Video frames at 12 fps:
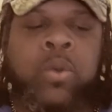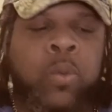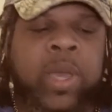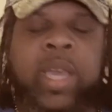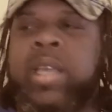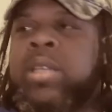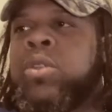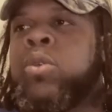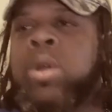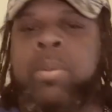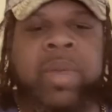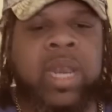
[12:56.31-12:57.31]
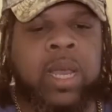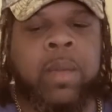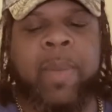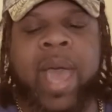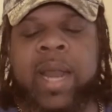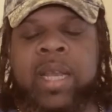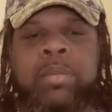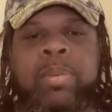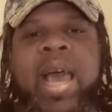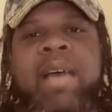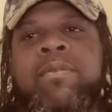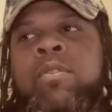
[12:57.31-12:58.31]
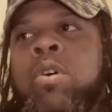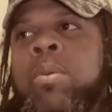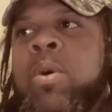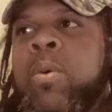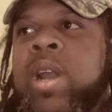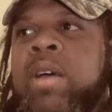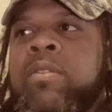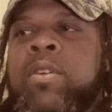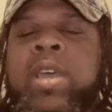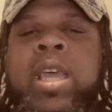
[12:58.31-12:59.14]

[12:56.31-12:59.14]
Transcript: went through the Media Madness platform or whatever,